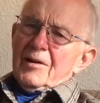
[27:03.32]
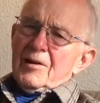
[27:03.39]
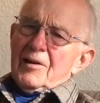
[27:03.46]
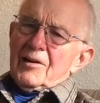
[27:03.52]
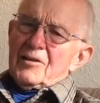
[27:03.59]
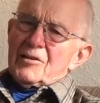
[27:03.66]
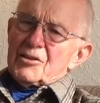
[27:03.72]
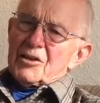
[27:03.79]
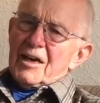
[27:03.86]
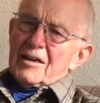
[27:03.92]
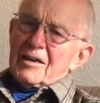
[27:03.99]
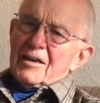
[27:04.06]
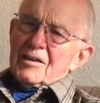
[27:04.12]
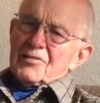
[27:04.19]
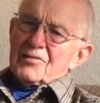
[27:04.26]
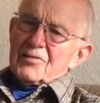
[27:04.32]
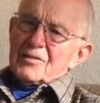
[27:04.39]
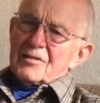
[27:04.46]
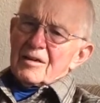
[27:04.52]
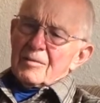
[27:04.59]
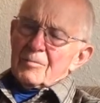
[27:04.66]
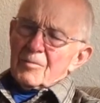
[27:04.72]
any jackass
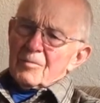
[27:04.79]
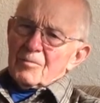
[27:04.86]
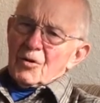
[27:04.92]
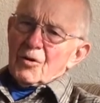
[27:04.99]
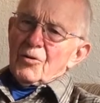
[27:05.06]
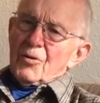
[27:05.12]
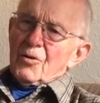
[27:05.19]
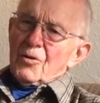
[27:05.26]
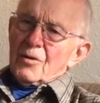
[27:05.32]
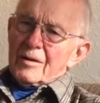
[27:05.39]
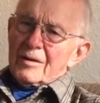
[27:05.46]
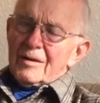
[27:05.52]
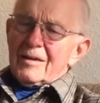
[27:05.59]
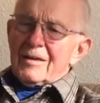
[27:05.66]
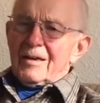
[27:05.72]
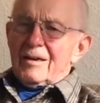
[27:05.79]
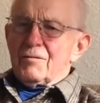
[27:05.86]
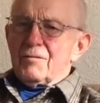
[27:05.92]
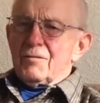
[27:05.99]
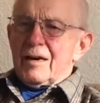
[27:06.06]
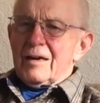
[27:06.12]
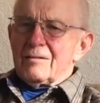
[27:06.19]
can come along and
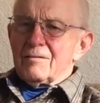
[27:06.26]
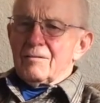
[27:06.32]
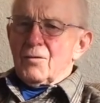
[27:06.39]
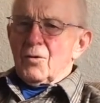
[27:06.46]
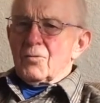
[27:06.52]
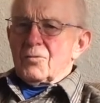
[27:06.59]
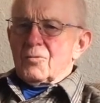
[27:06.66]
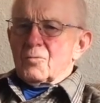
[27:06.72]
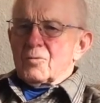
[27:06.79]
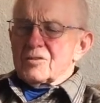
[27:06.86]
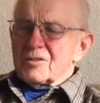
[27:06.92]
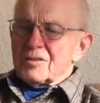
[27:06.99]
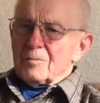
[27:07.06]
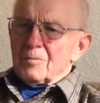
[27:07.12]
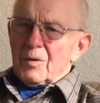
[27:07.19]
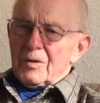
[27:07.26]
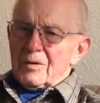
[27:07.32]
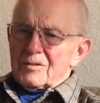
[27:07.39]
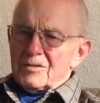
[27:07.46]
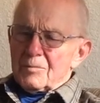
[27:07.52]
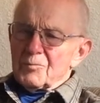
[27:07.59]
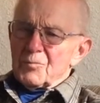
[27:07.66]
find fault with
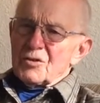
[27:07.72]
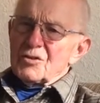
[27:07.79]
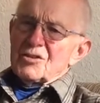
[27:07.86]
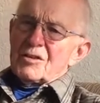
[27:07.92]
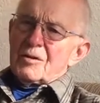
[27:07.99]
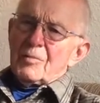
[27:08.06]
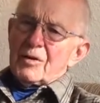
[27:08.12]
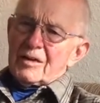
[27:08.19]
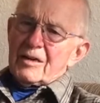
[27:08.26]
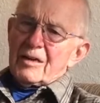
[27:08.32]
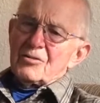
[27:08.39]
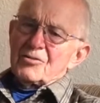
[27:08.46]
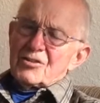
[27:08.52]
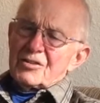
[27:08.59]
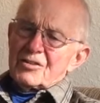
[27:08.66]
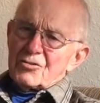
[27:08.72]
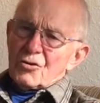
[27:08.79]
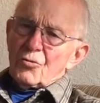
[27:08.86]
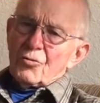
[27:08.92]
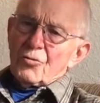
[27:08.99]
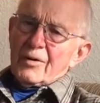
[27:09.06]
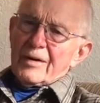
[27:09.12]
something somebody else has
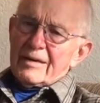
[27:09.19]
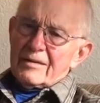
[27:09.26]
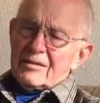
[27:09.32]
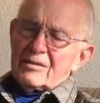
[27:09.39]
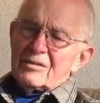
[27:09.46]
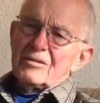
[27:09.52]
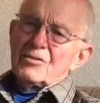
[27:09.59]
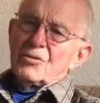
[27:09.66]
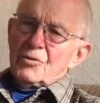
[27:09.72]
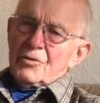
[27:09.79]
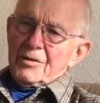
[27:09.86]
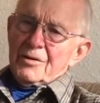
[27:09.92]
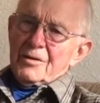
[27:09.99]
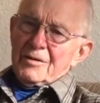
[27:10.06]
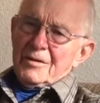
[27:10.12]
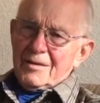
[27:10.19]
already done."